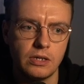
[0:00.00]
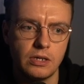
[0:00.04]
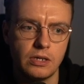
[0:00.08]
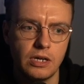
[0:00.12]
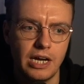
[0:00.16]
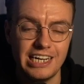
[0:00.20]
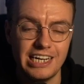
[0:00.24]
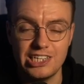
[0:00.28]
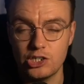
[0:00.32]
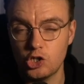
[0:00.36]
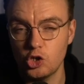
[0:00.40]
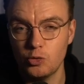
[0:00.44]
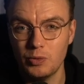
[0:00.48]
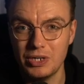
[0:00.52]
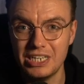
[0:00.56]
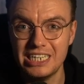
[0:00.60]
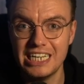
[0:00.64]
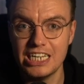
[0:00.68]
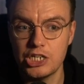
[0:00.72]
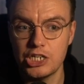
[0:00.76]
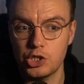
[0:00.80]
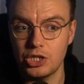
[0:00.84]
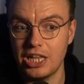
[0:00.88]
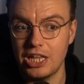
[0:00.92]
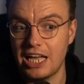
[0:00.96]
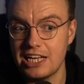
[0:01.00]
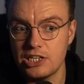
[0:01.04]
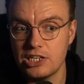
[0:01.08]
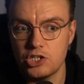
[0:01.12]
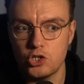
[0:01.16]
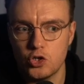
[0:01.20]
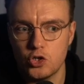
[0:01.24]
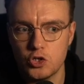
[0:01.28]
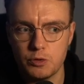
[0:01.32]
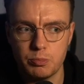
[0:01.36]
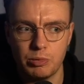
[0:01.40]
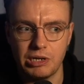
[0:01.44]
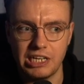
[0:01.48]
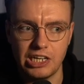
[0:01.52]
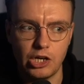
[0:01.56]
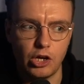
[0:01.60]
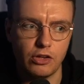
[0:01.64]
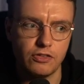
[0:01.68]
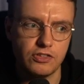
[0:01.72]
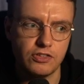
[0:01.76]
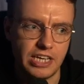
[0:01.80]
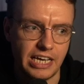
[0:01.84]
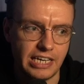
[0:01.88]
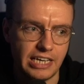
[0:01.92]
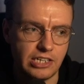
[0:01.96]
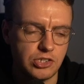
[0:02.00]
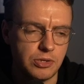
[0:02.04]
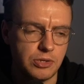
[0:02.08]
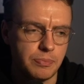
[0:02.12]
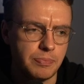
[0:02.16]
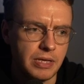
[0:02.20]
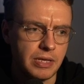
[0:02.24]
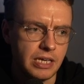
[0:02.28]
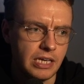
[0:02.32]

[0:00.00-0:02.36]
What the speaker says: And it's going to initialize your Spring context.